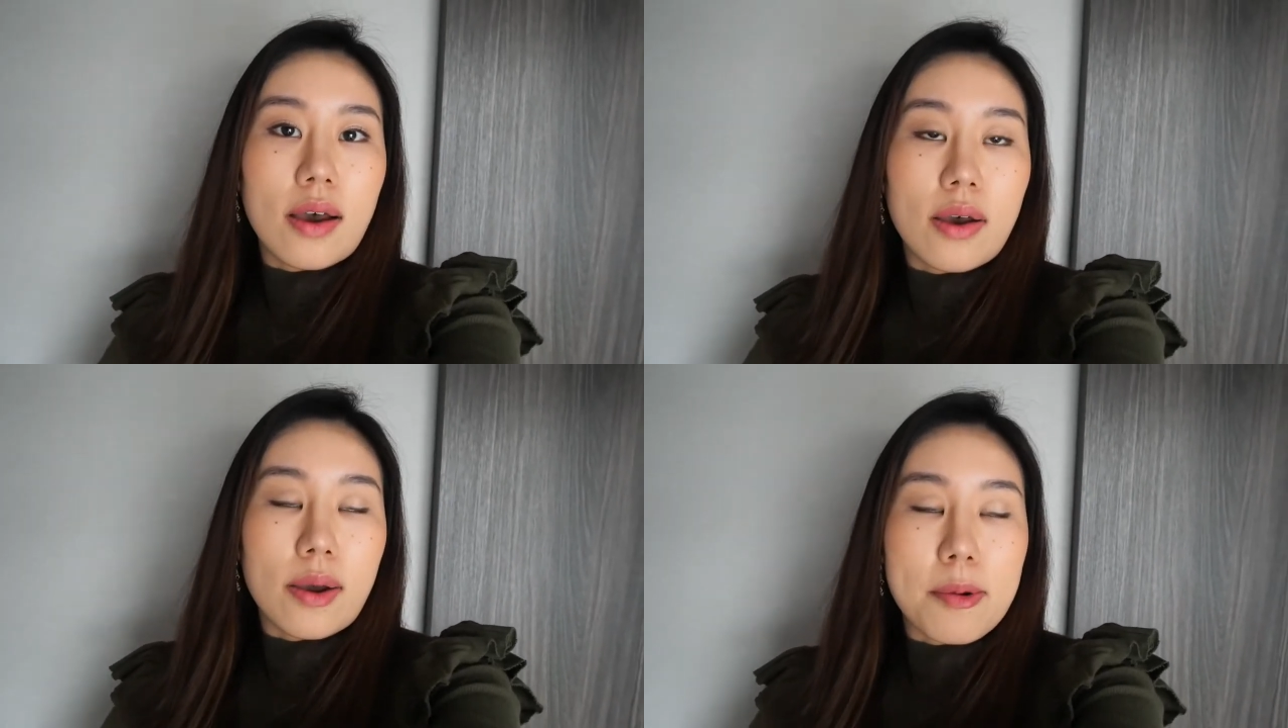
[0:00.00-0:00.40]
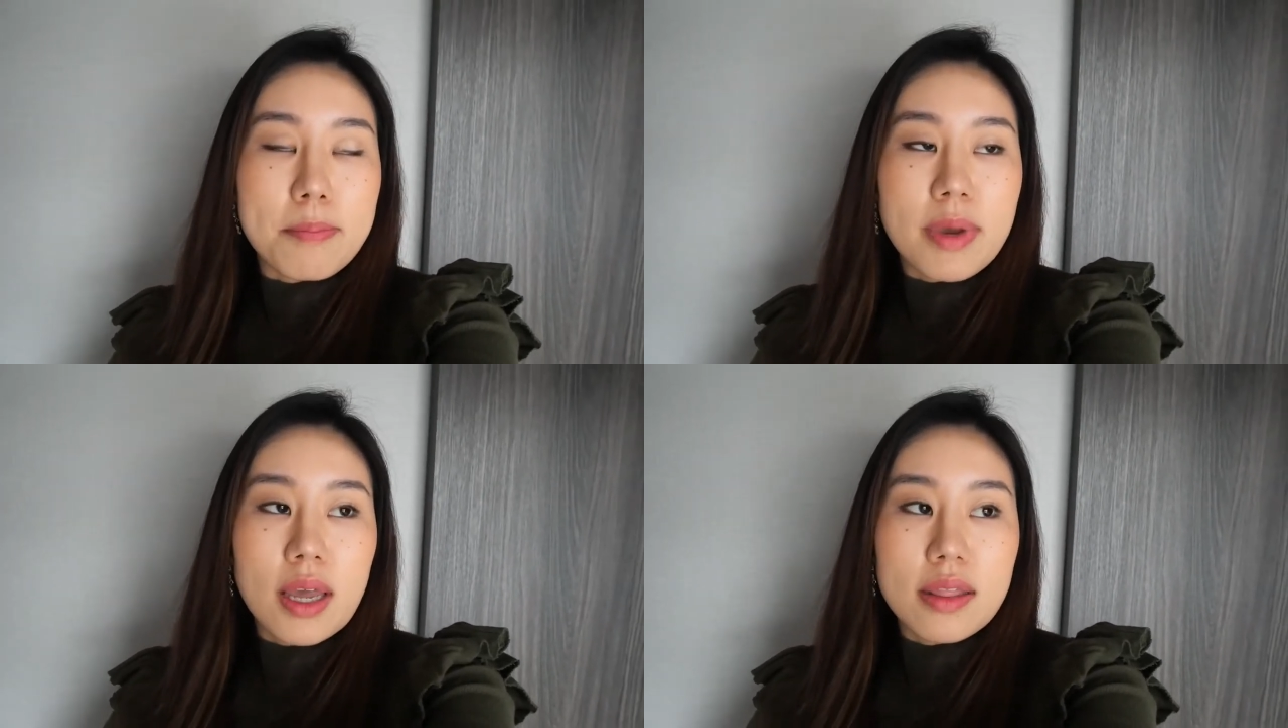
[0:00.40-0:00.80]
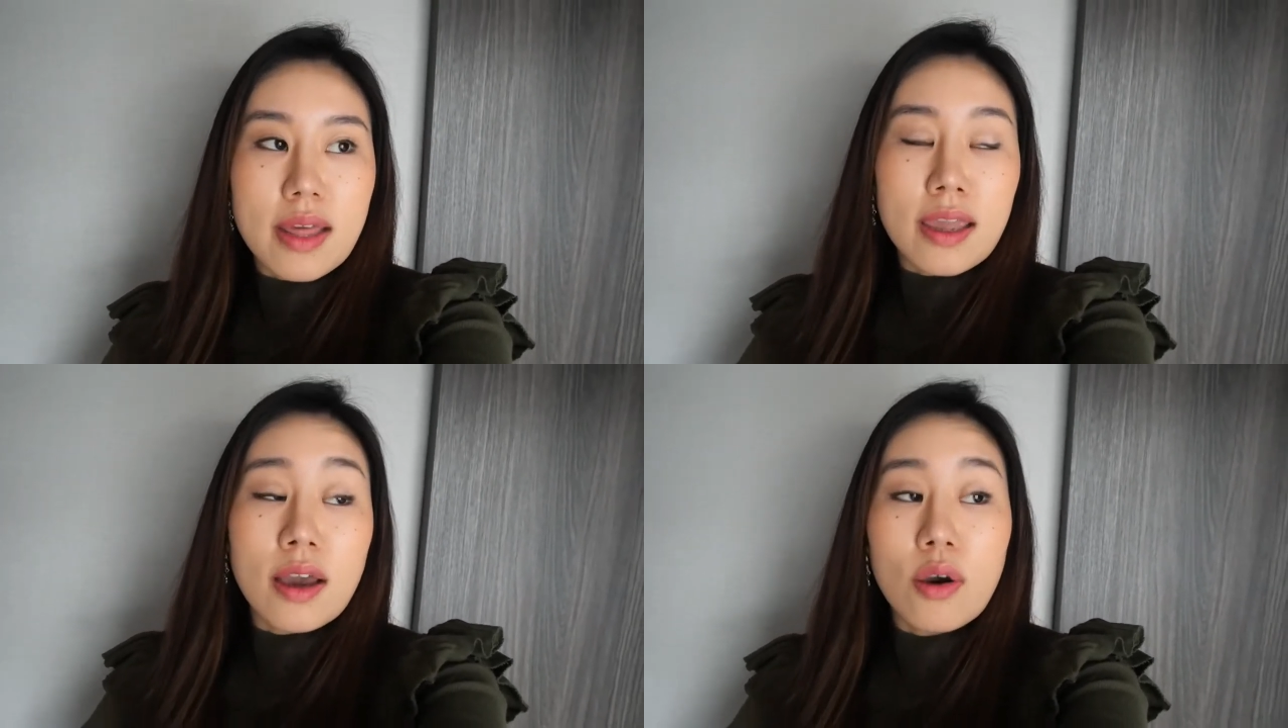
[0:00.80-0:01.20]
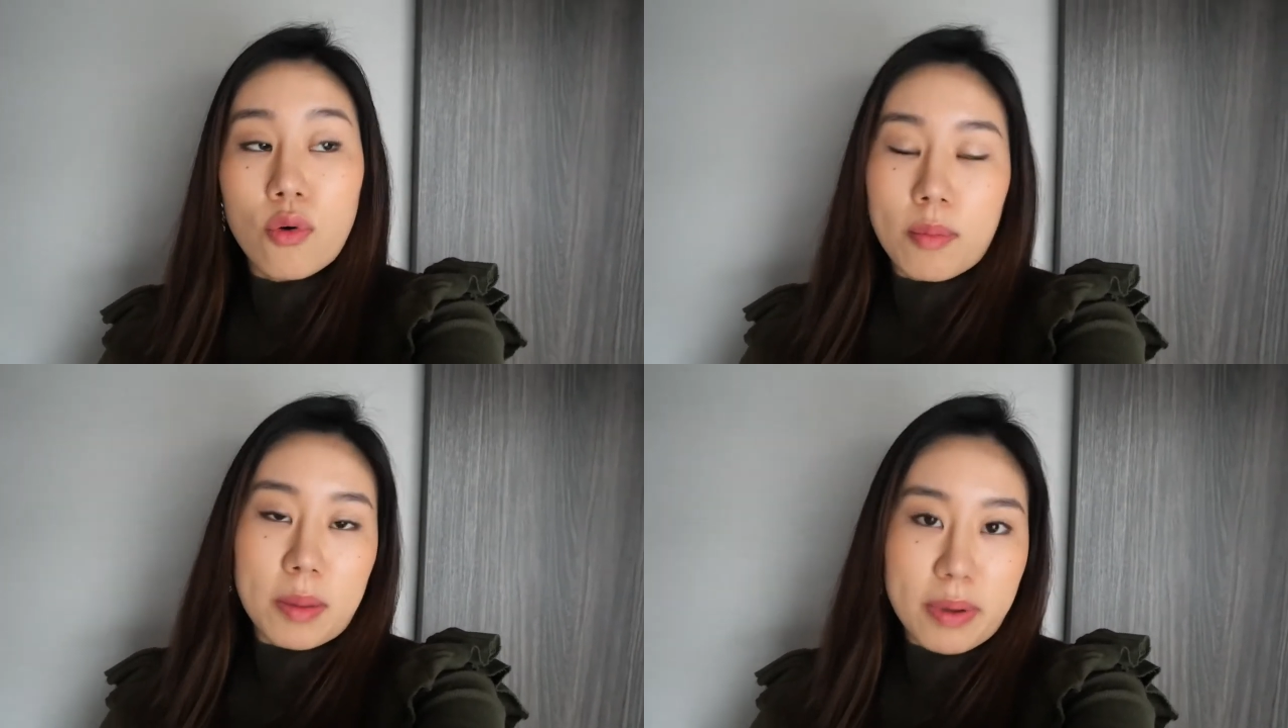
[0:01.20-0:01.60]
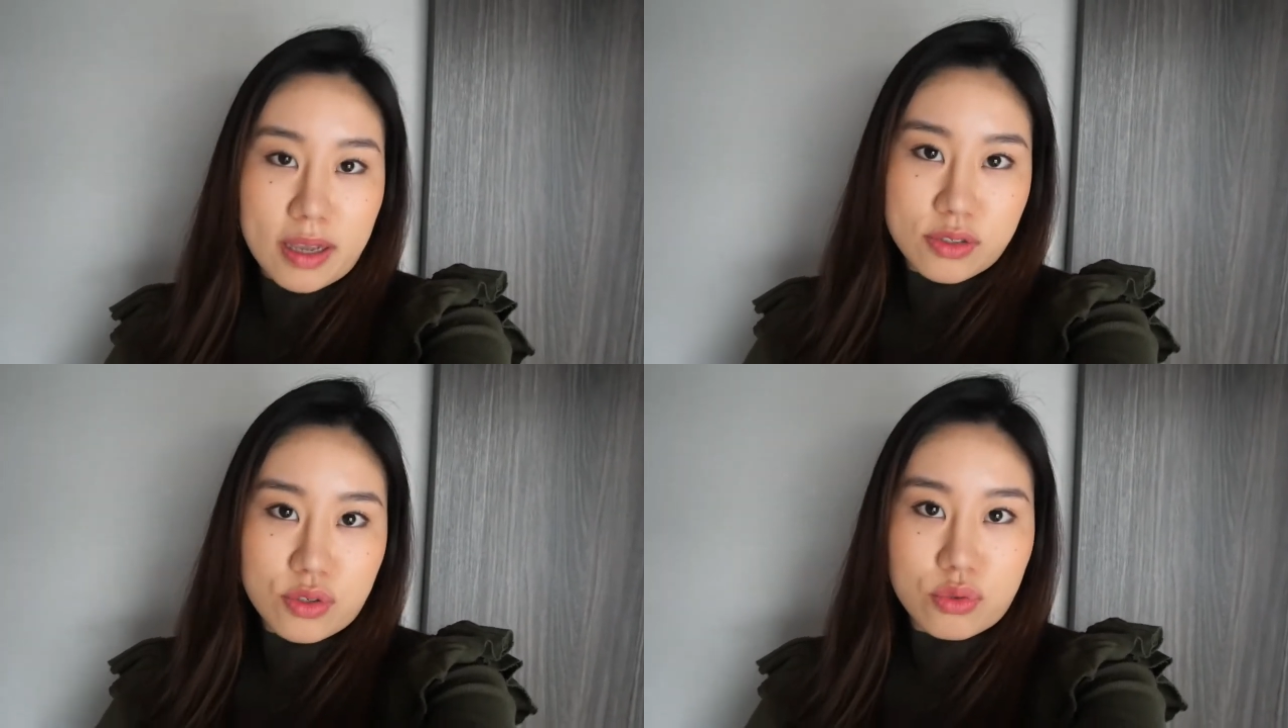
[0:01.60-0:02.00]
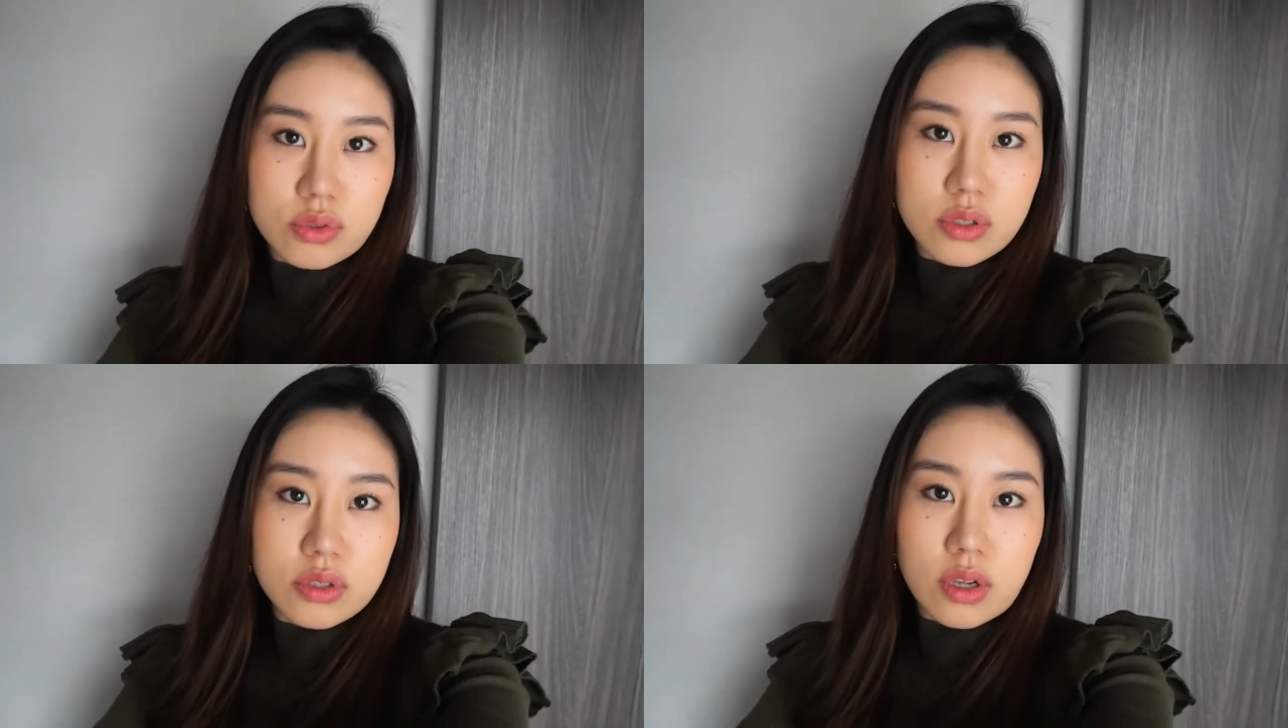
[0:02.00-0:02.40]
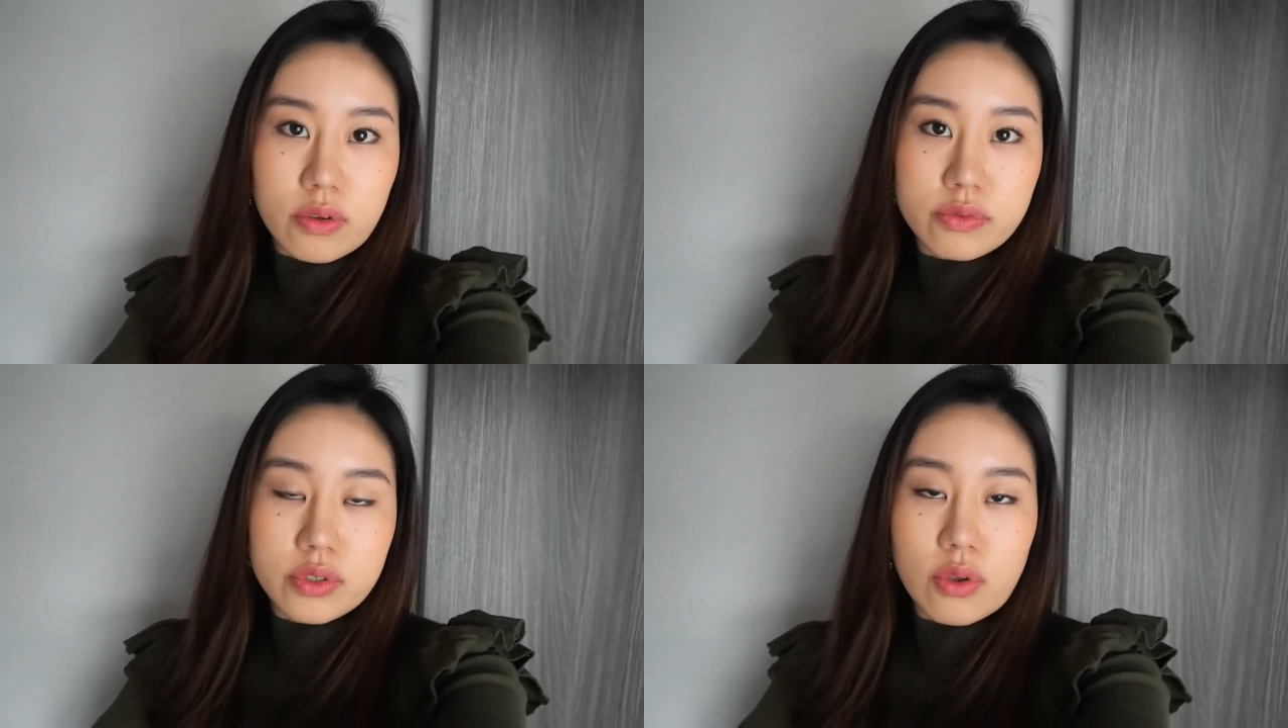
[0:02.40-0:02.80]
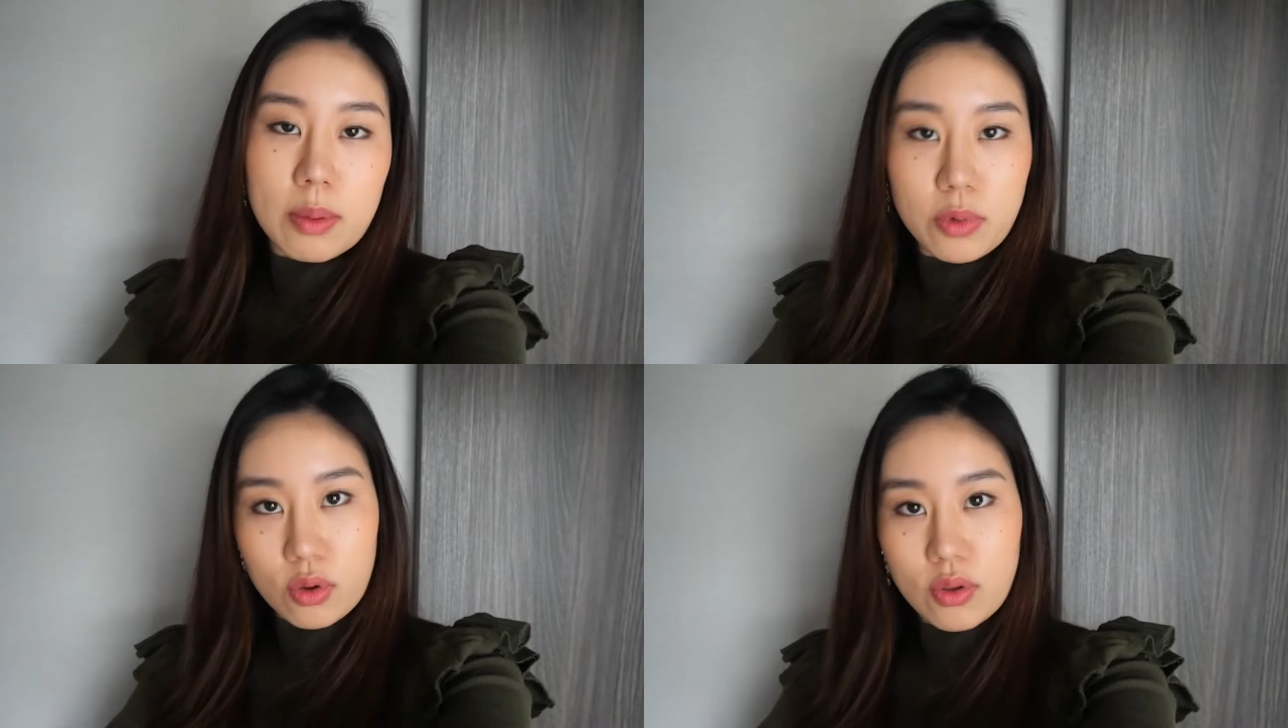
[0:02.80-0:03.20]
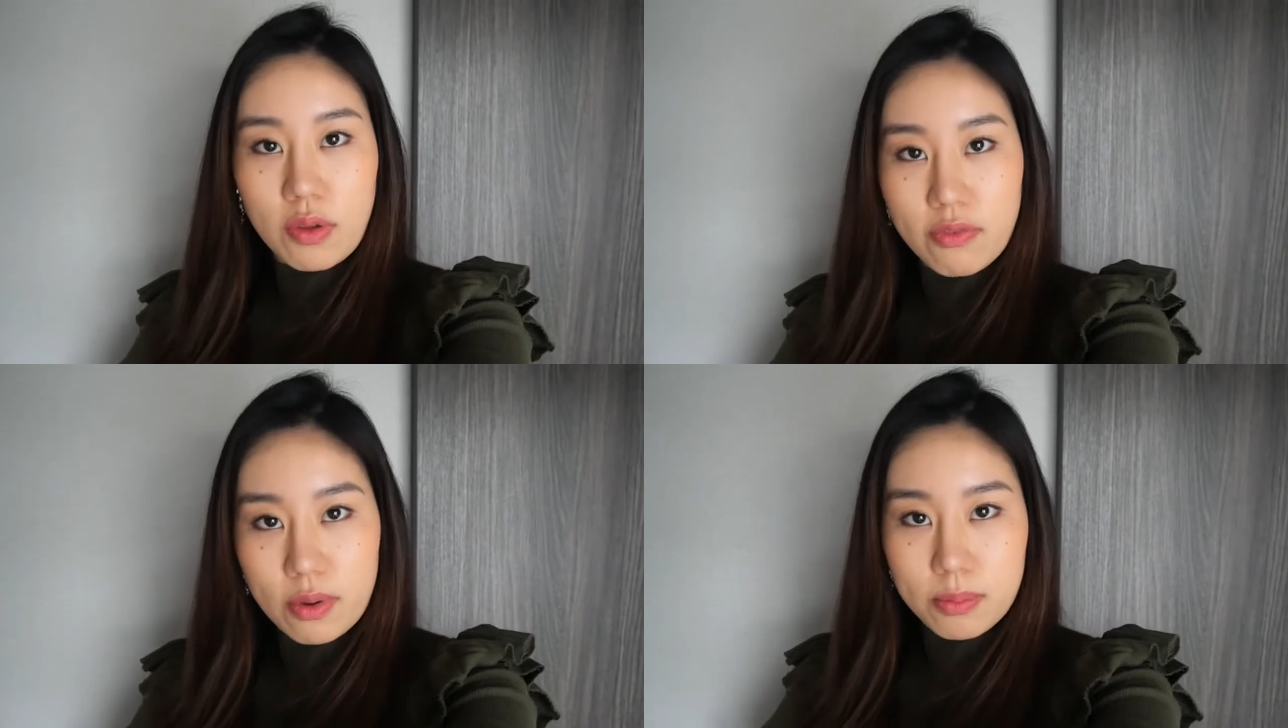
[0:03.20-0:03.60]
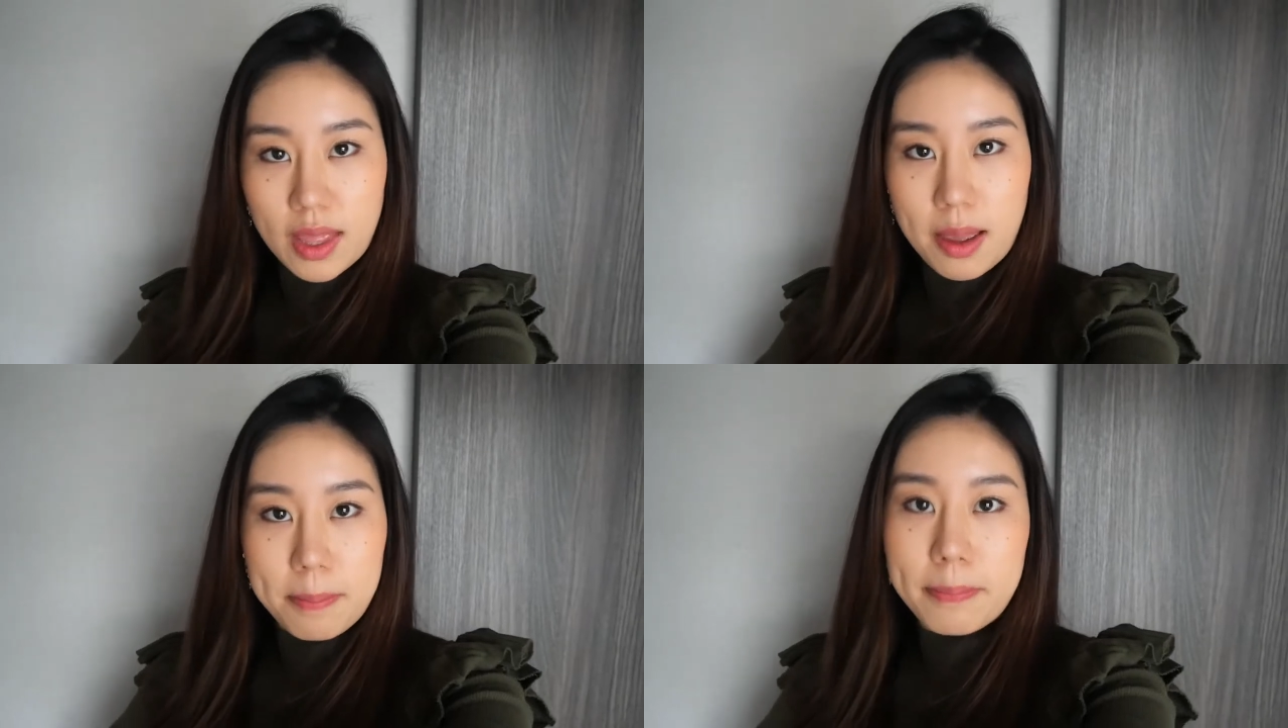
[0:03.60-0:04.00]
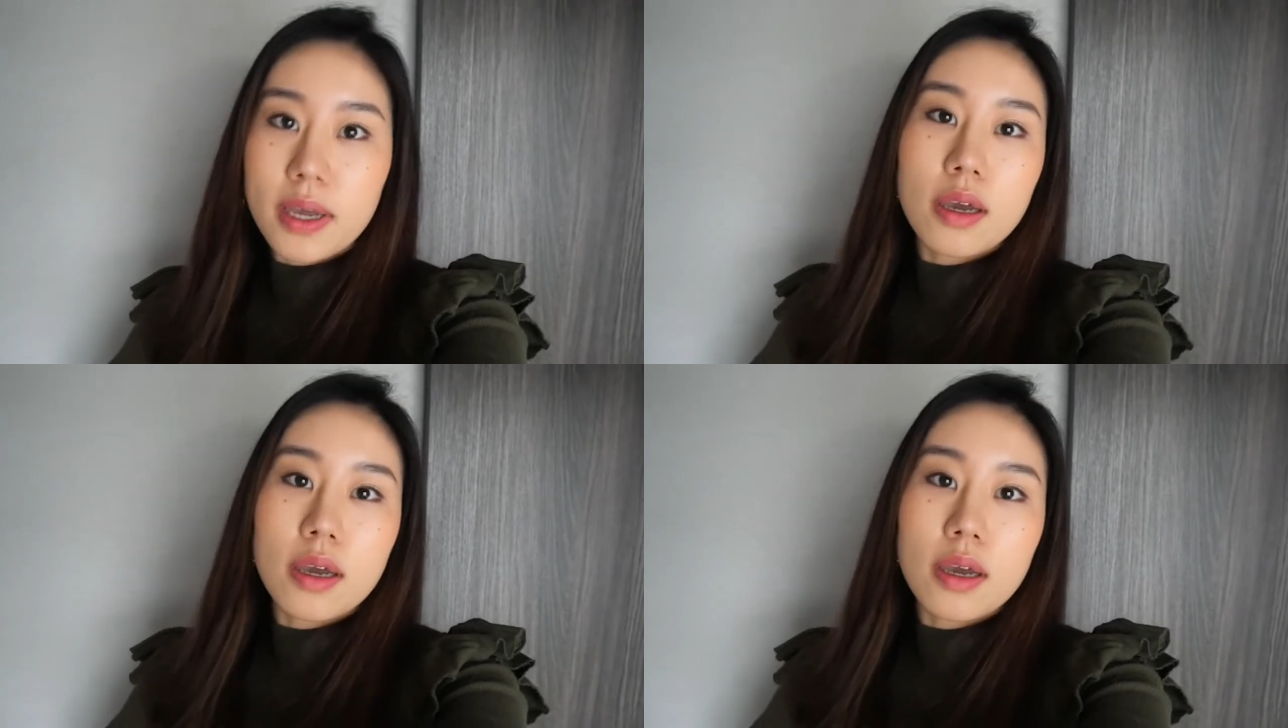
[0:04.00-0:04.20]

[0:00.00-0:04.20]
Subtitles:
They are all my personal stuff, so I'm not gonna film them.